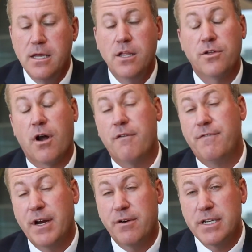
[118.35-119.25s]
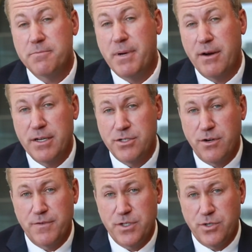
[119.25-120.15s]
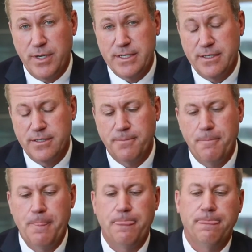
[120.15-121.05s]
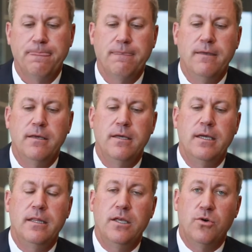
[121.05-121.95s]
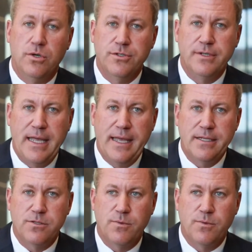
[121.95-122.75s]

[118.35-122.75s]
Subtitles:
There are various bearing surface choices. In the older days,